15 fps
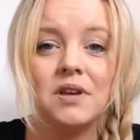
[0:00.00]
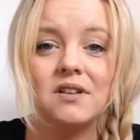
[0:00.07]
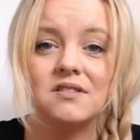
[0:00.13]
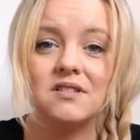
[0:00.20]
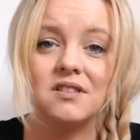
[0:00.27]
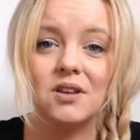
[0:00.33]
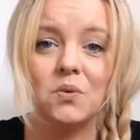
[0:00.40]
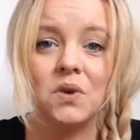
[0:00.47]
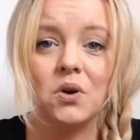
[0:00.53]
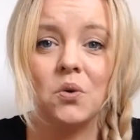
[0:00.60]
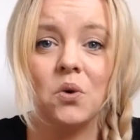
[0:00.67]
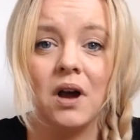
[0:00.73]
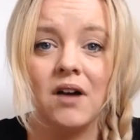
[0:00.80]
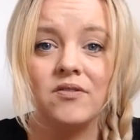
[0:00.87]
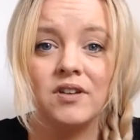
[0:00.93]
because I think we
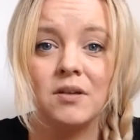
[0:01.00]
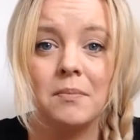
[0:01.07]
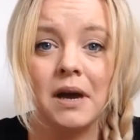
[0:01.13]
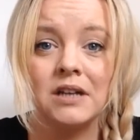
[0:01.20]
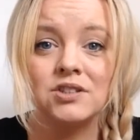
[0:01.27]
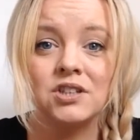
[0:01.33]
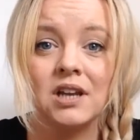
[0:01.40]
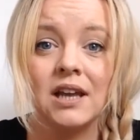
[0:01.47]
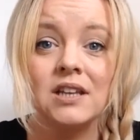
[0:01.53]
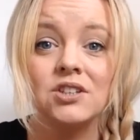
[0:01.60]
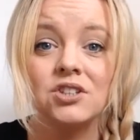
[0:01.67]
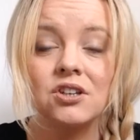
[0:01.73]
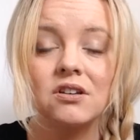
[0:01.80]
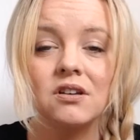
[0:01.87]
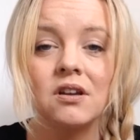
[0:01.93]
all have an
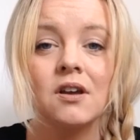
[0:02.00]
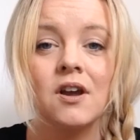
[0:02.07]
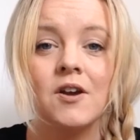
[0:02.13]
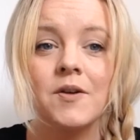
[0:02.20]
imagination